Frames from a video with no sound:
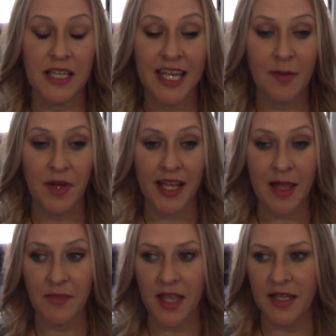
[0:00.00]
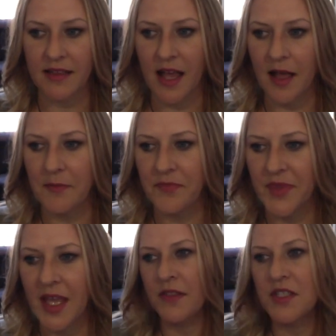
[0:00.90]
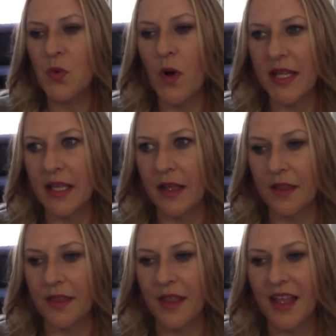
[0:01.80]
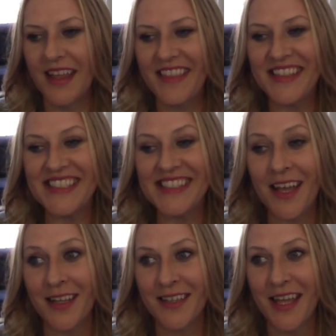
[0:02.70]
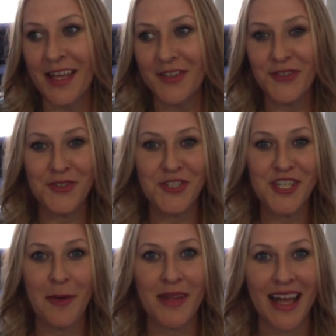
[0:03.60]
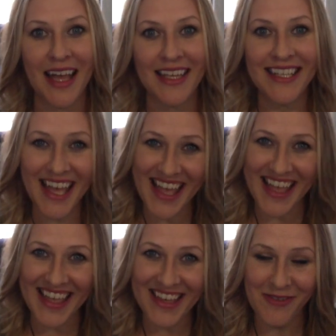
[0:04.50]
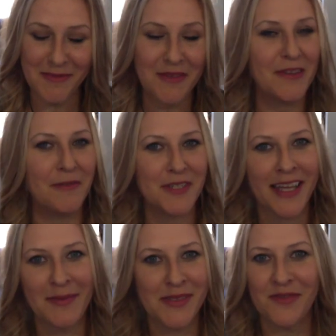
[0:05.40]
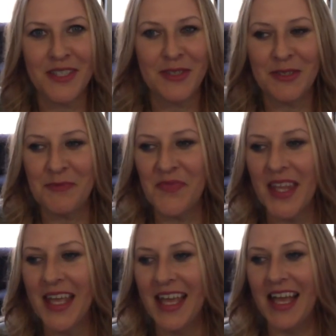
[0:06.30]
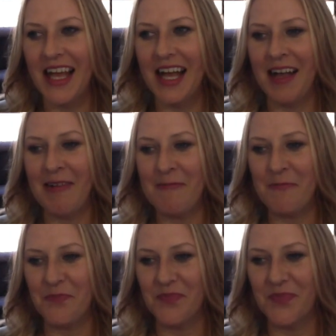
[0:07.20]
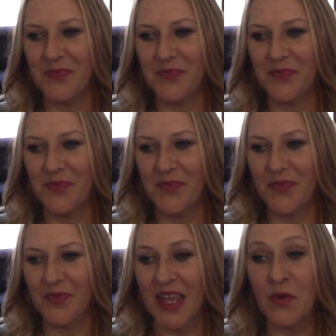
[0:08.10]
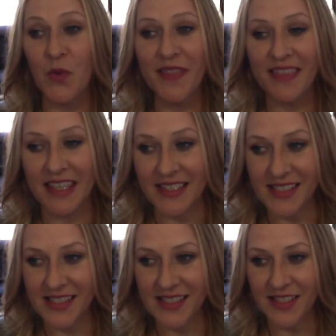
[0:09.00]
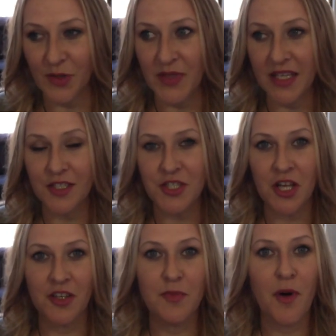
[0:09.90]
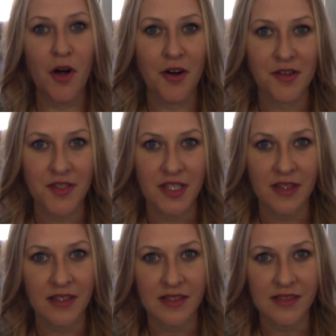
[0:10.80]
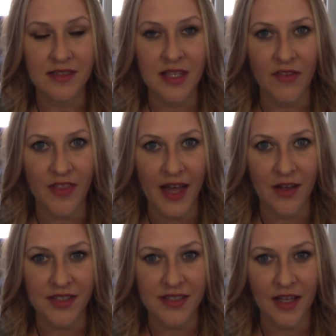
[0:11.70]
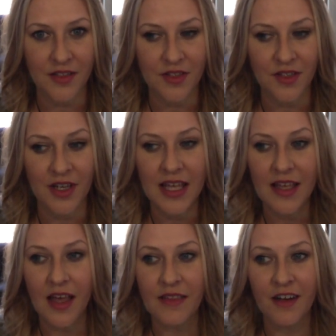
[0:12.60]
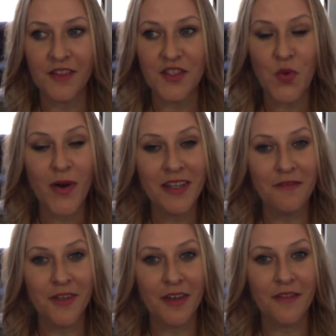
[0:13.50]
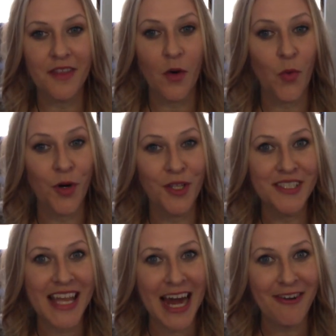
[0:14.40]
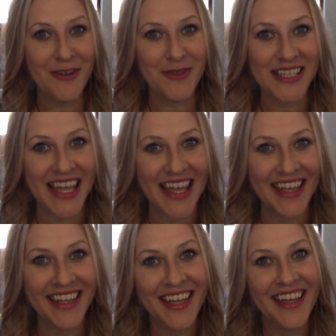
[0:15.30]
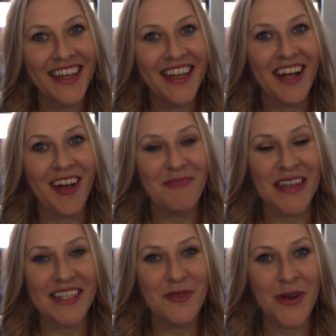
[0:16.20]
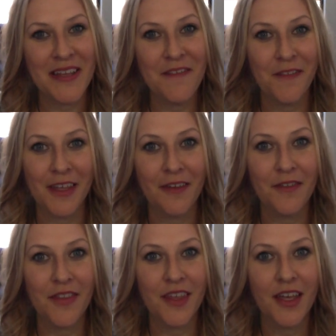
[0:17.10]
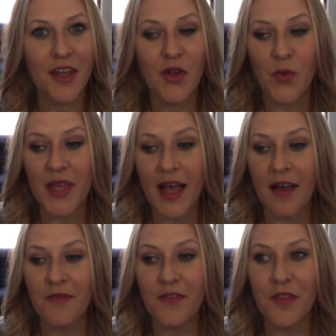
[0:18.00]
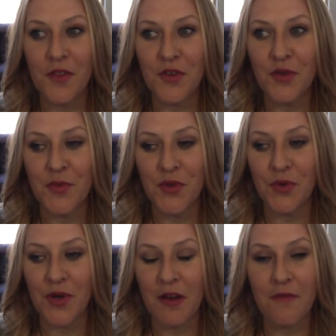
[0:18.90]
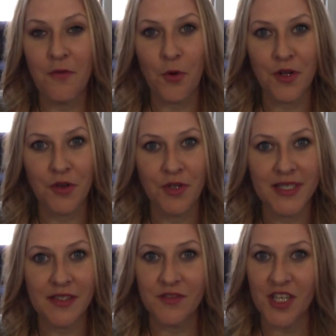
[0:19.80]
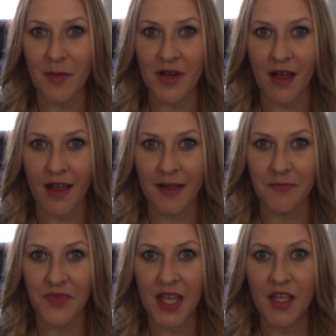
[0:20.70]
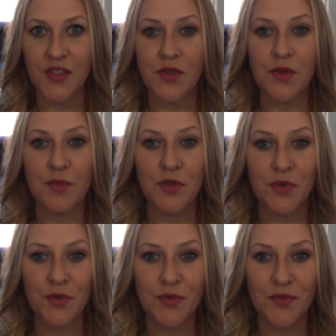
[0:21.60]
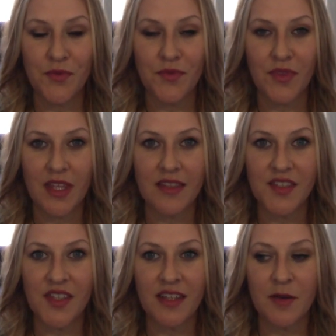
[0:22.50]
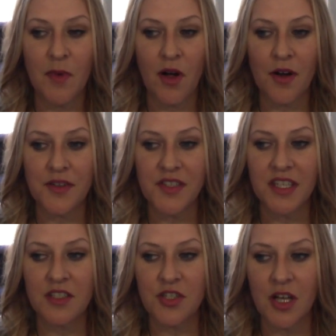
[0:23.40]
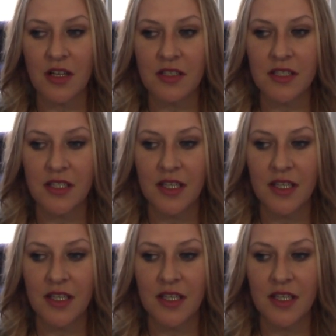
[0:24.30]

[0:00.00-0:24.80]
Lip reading: name, but I am getting that. On the 20th, the sun enters Gemini. Yay! One of my favorite times of year. And with this, he'll be conjunct Mars in this 7th house sector. And then on the 25th, World Tarot Day, on May 25th, we have the new moon at 4 degrees of Gemini. So the moon, the sun and Mars conjunct